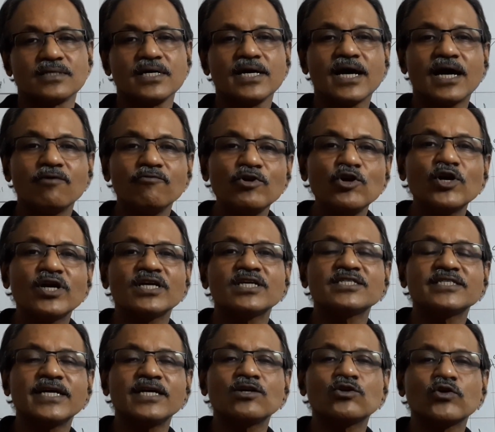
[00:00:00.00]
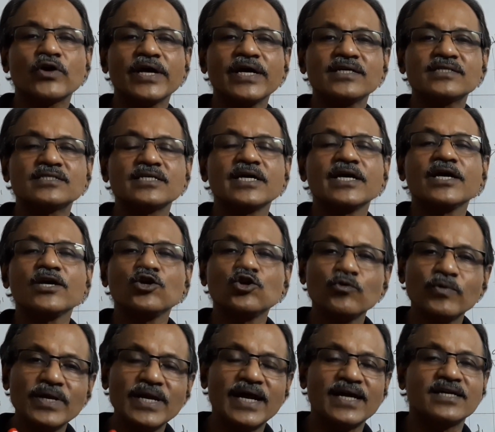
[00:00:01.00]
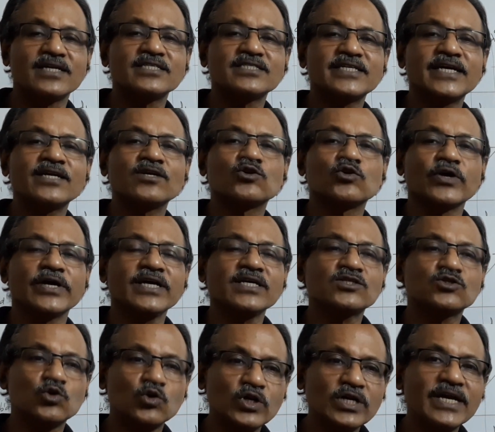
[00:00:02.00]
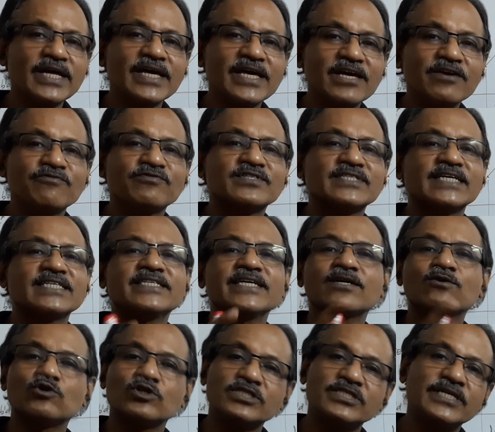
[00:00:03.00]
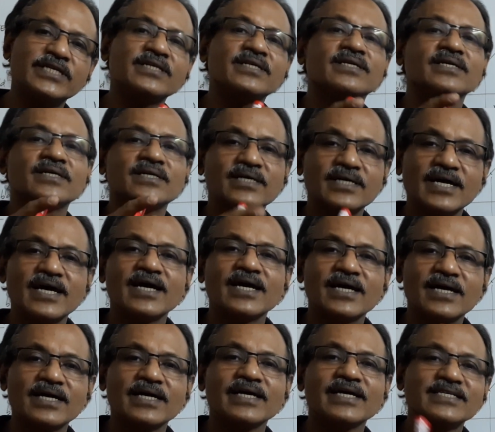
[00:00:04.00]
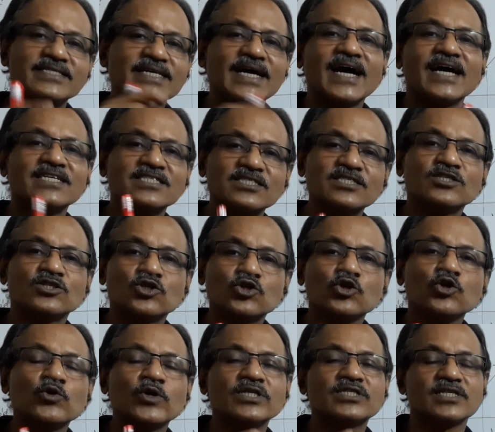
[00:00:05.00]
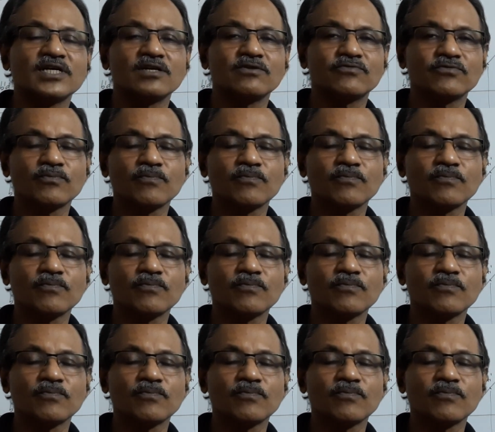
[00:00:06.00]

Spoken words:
How will you understand drawings? You will understand drawings only if such a question is asked to yourself.